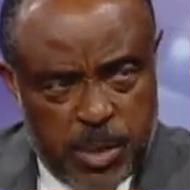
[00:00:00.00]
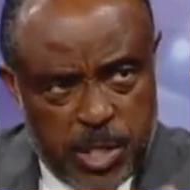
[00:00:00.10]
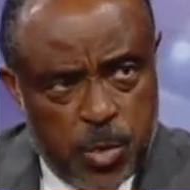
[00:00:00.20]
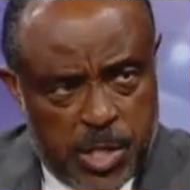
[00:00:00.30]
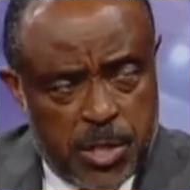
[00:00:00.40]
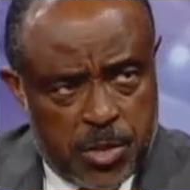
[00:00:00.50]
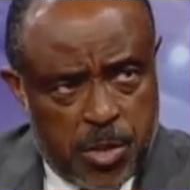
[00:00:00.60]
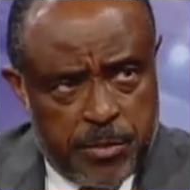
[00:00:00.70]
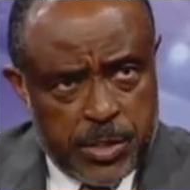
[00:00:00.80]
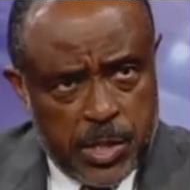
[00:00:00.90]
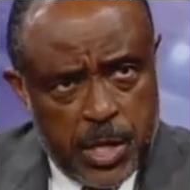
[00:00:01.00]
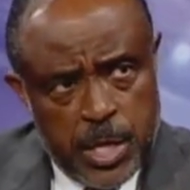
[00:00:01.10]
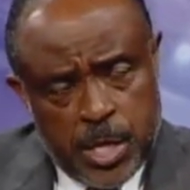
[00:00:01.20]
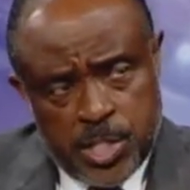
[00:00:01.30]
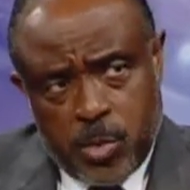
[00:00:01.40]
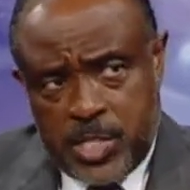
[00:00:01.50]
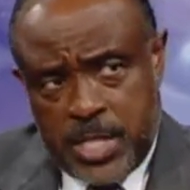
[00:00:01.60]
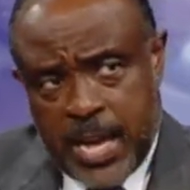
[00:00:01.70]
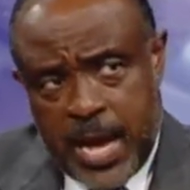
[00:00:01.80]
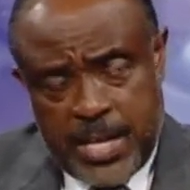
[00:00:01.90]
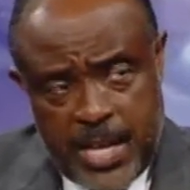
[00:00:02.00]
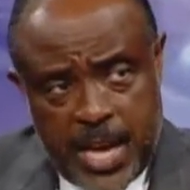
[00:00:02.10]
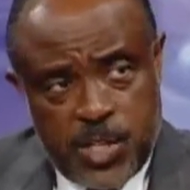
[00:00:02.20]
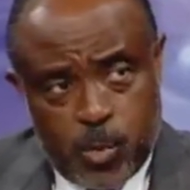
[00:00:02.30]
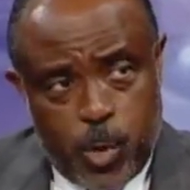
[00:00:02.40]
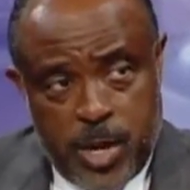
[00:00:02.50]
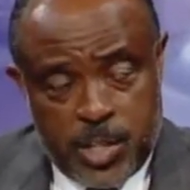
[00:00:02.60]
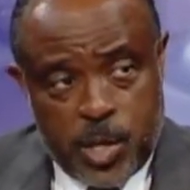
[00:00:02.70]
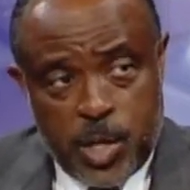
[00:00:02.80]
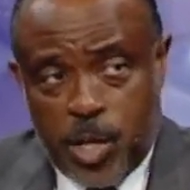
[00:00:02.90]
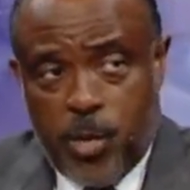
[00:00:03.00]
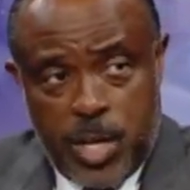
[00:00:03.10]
me, right. using the service. So it's not a case where it's going to go